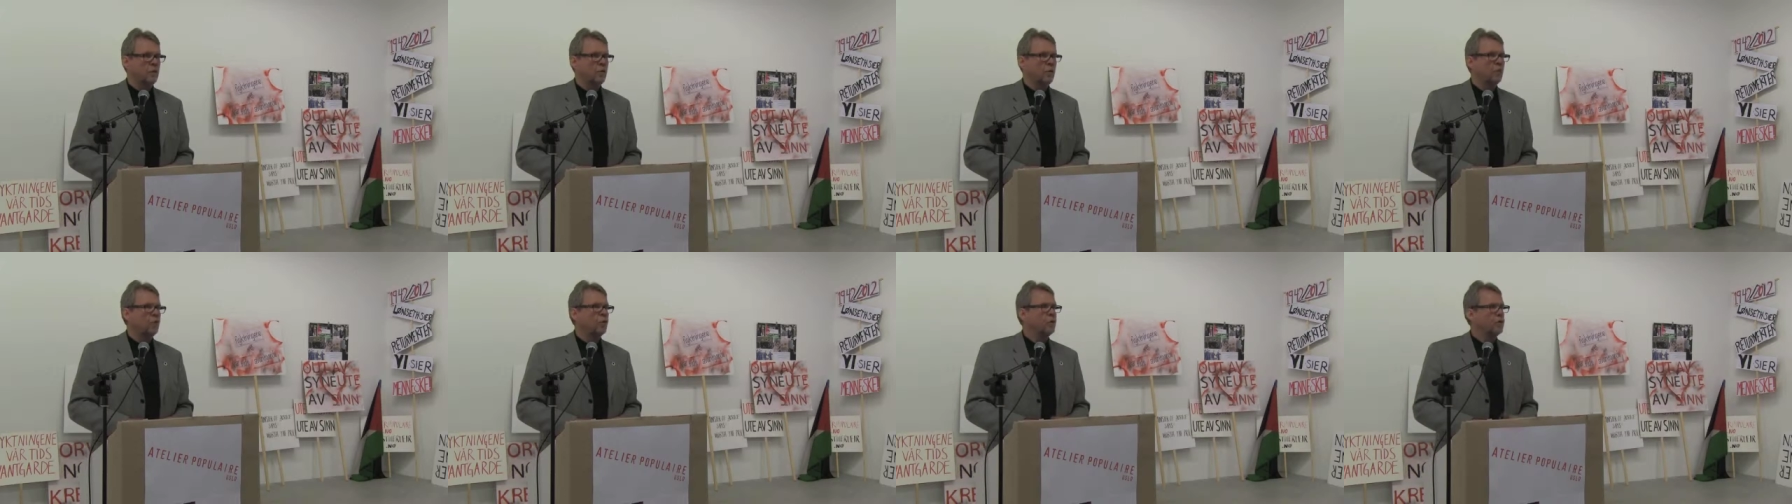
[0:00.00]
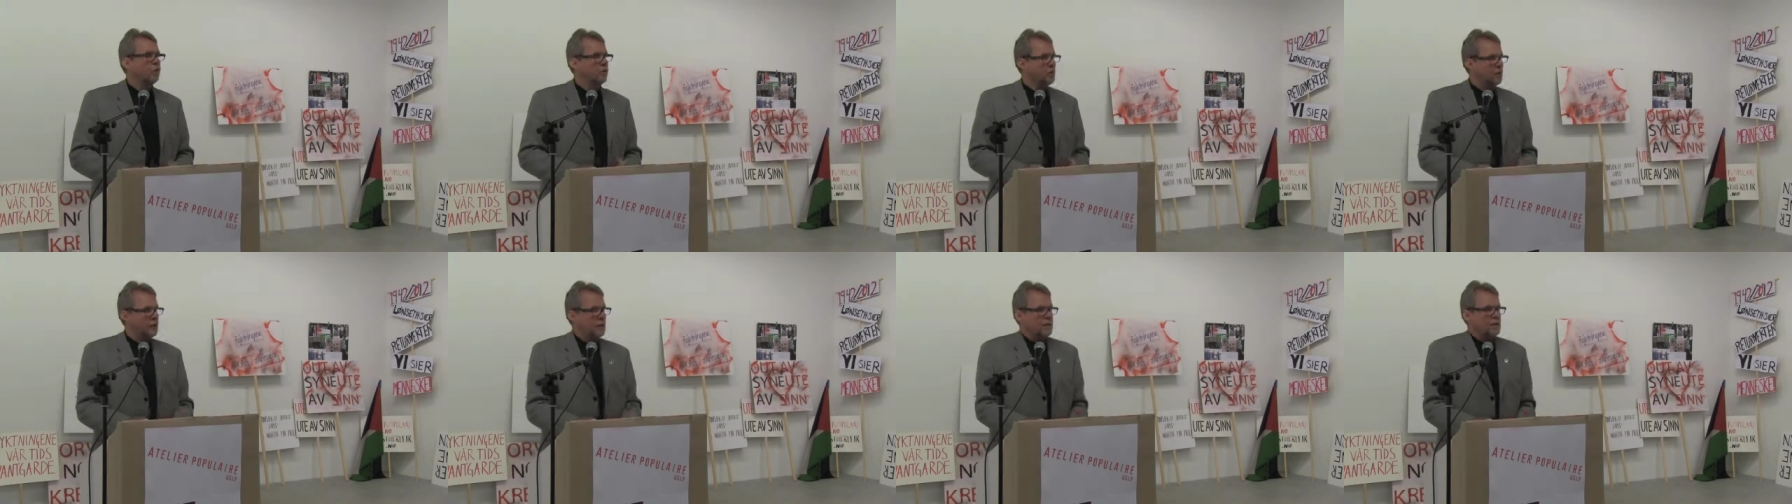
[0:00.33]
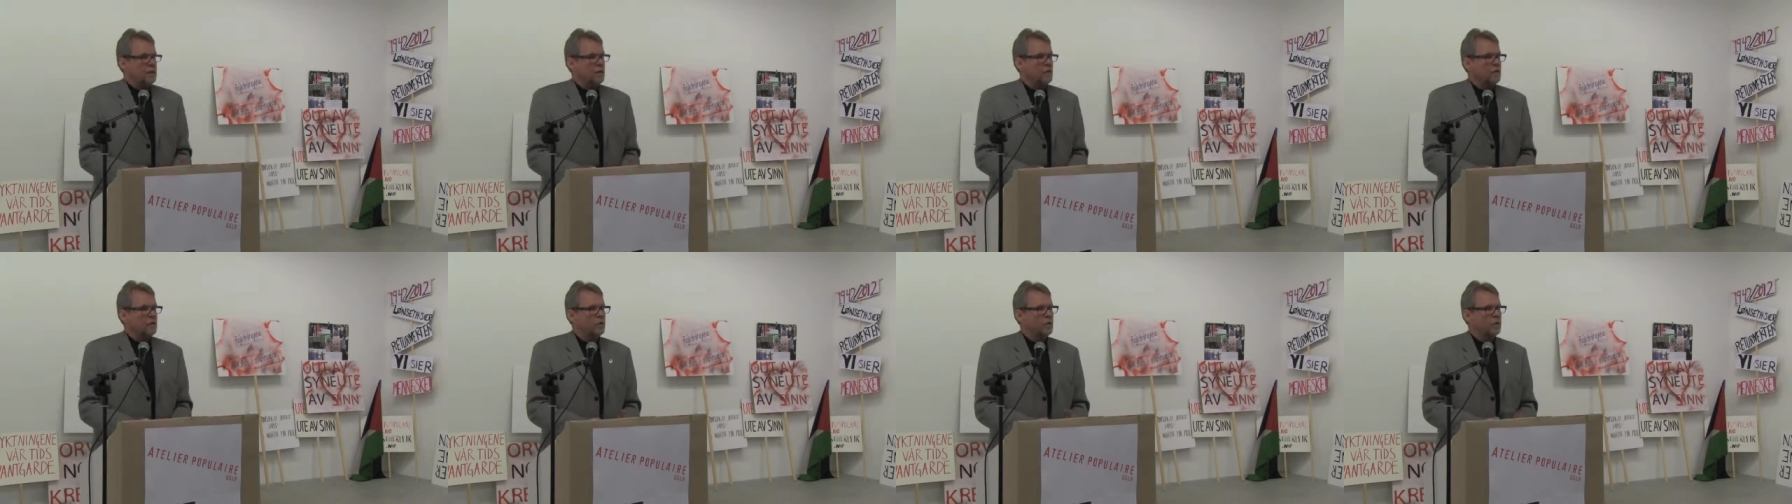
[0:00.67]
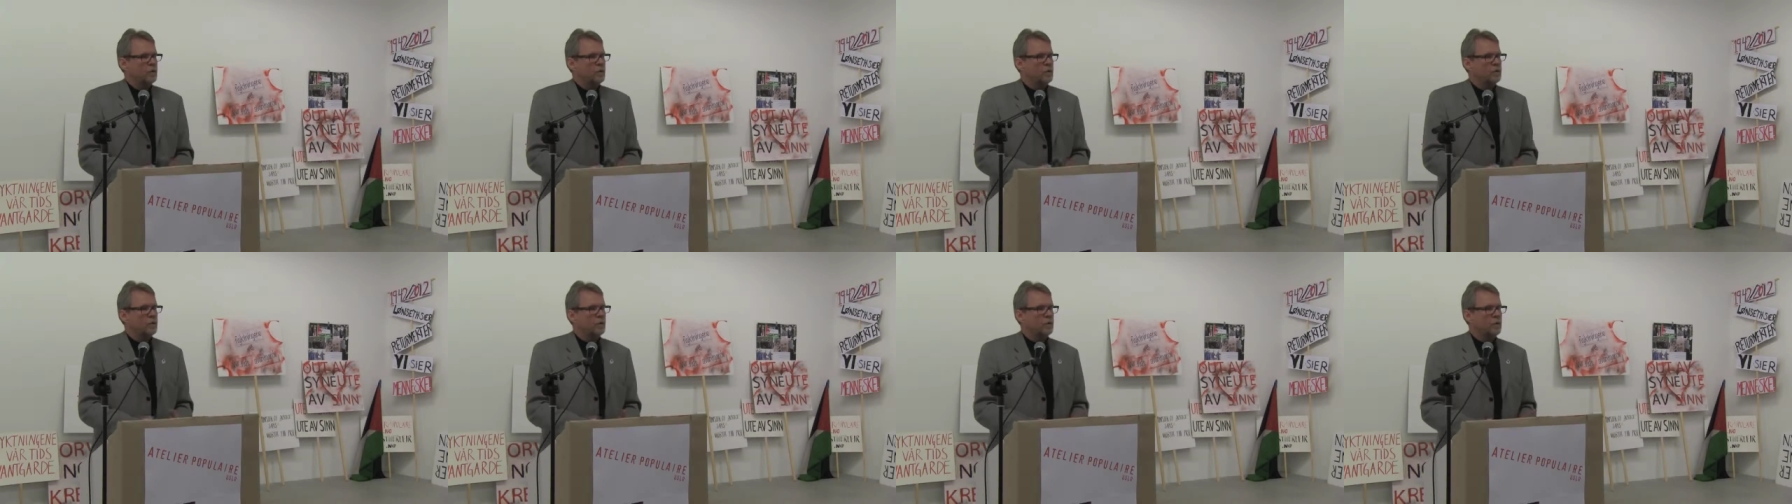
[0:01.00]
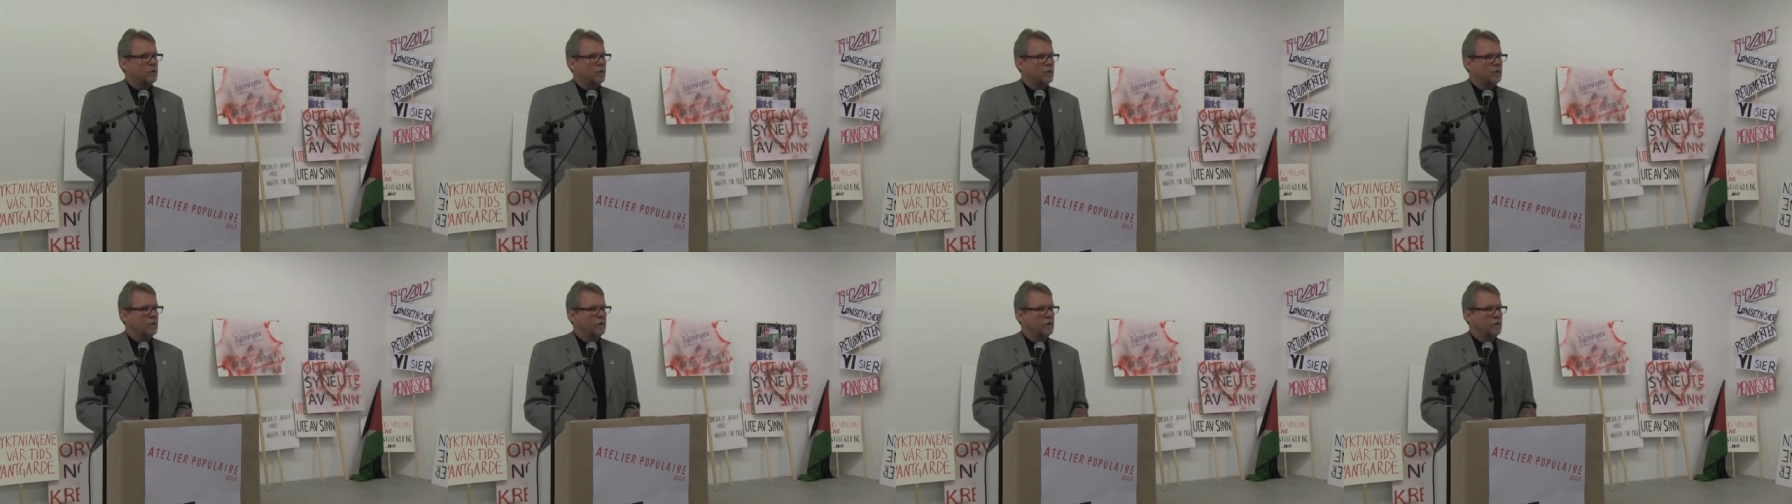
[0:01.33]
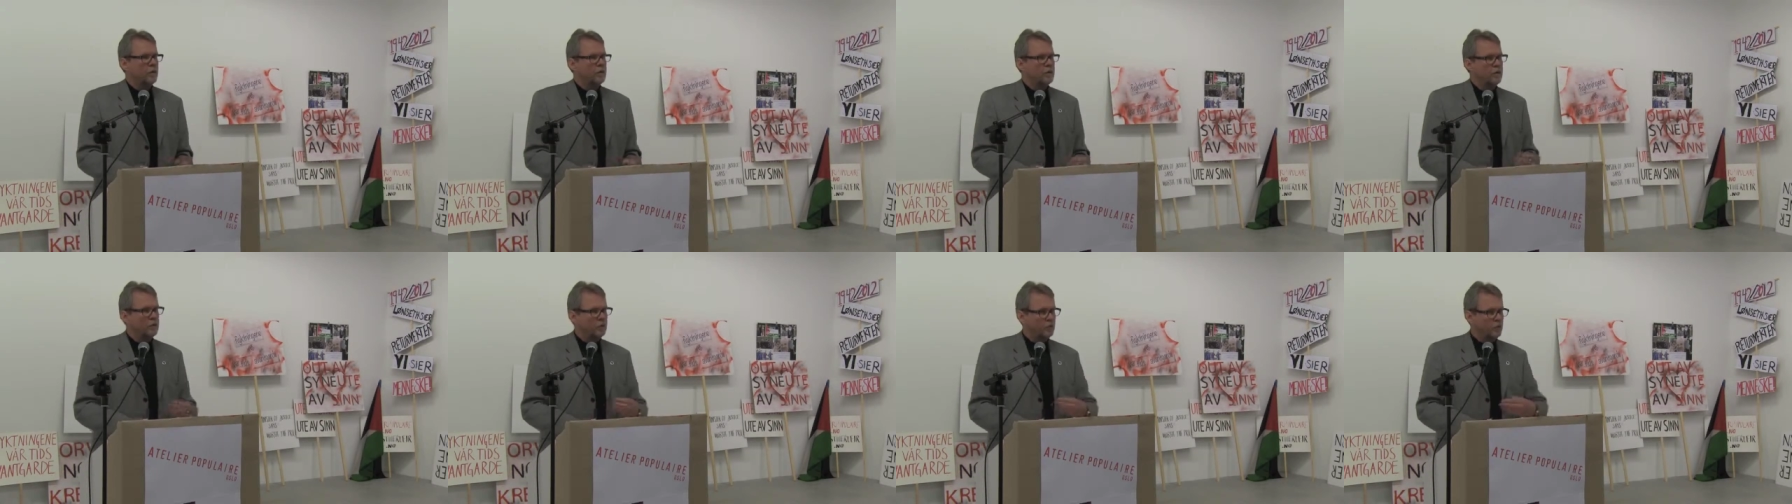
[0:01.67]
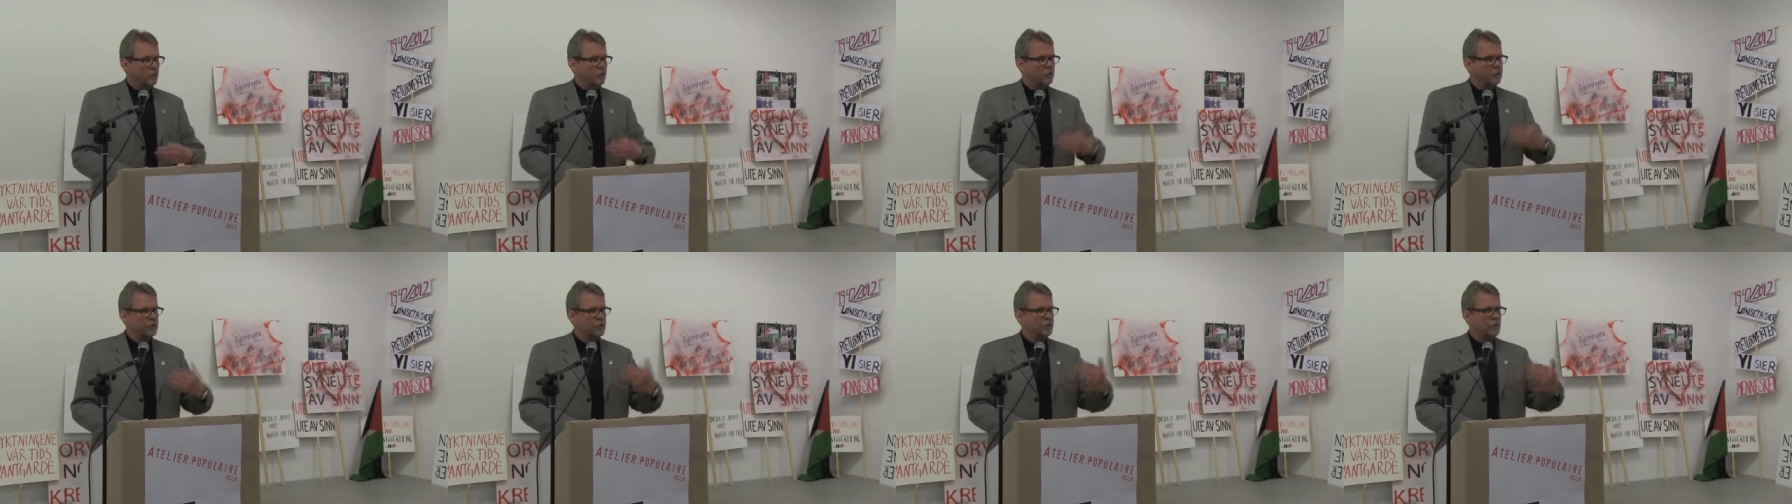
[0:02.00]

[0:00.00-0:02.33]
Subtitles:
Or in the same country over